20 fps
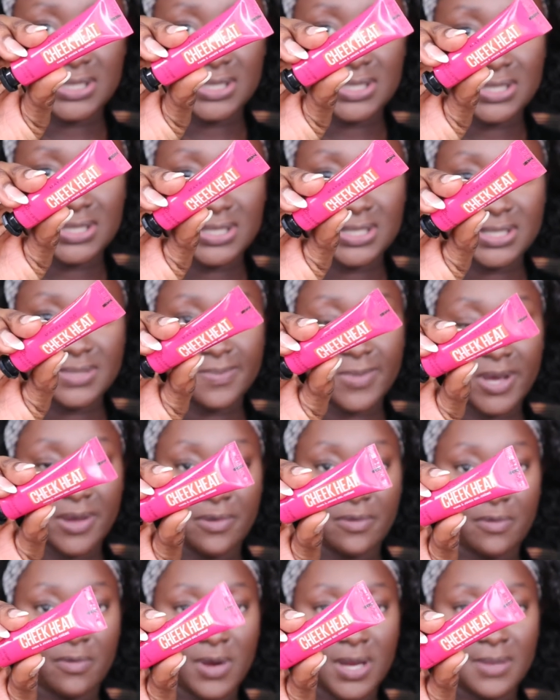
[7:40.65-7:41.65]
This is my
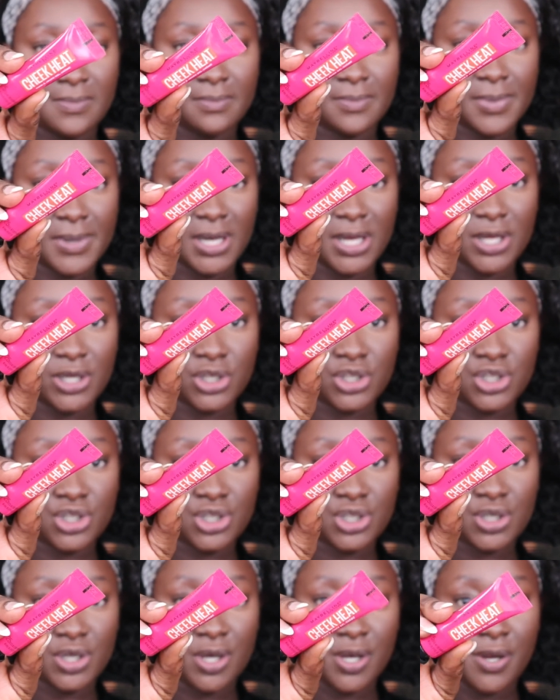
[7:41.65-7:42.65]
cream
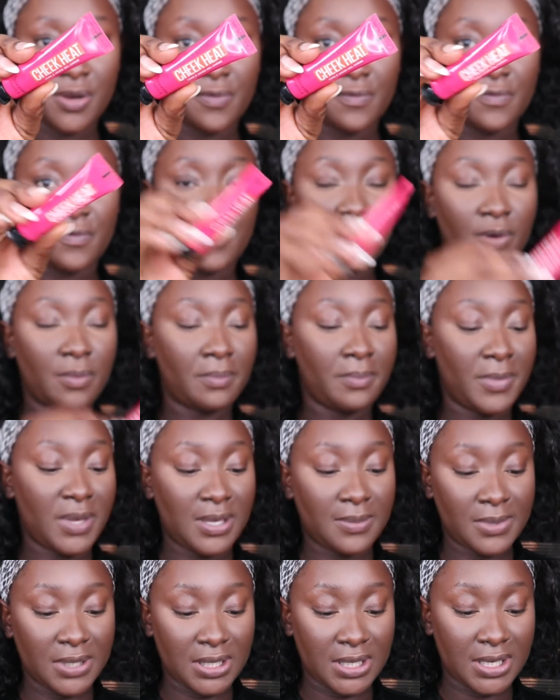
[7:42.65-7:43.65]
blush from
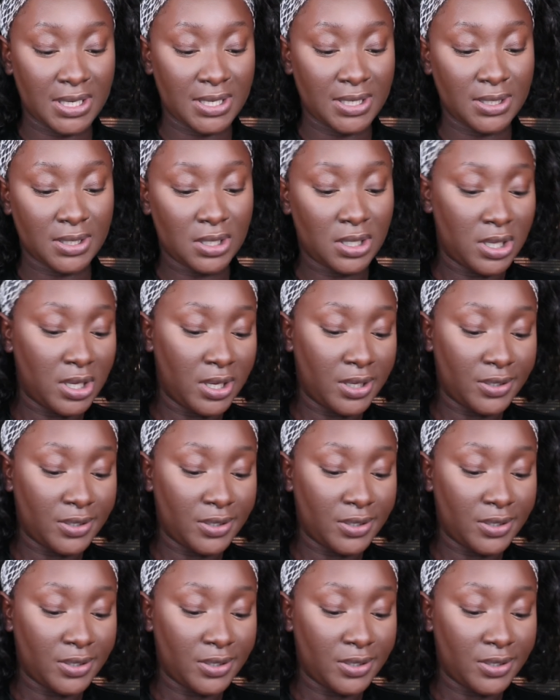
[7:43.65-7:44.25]
Maybelline.